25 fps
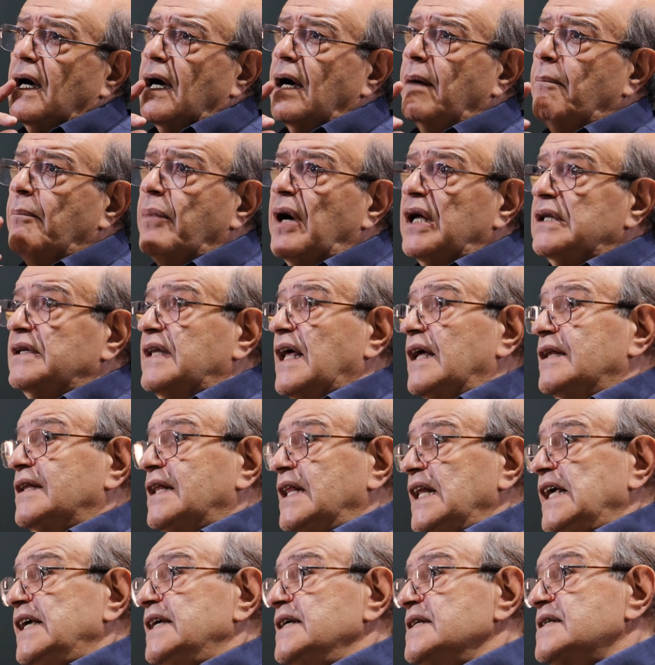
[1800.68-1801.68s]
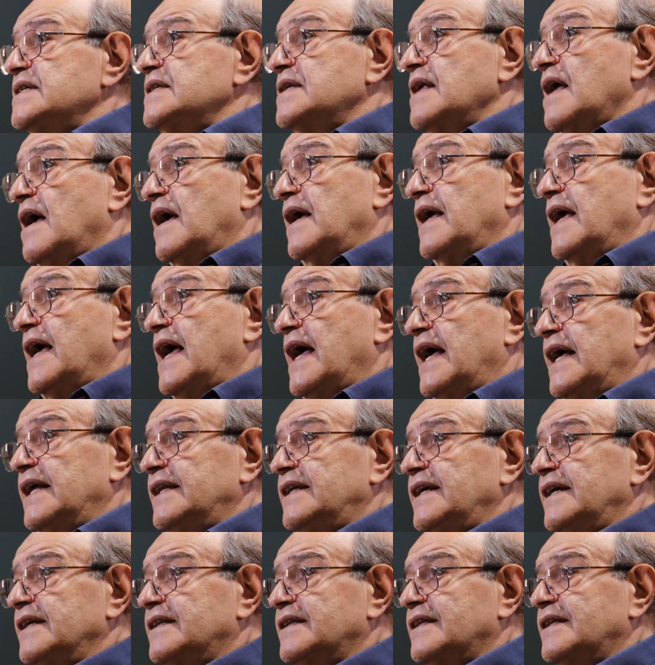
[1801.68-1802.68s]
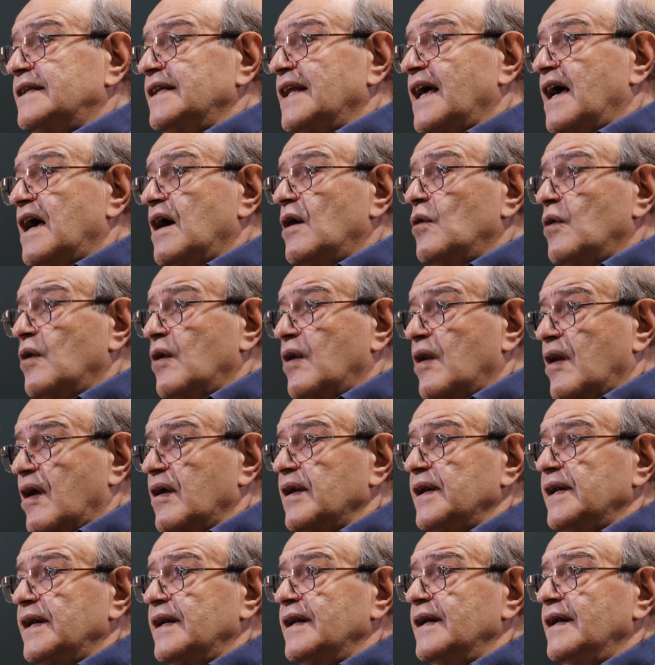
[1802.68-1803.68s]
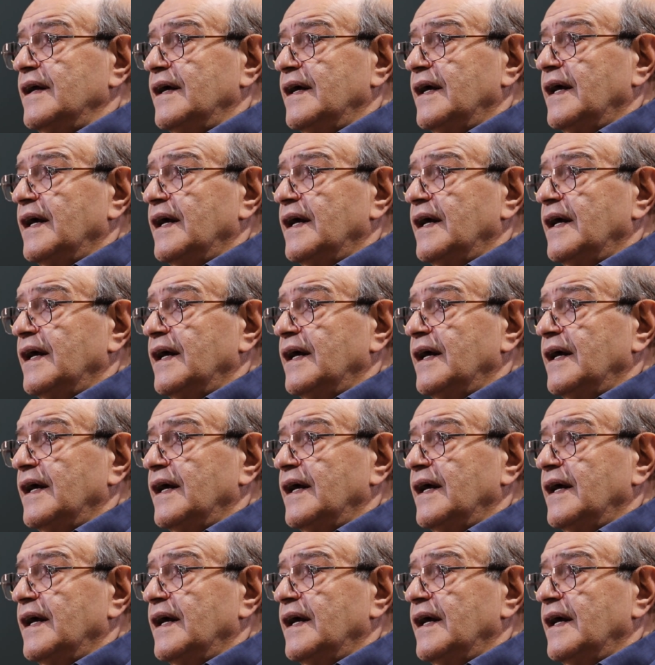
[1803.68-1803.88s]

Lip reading: But at least I had it now run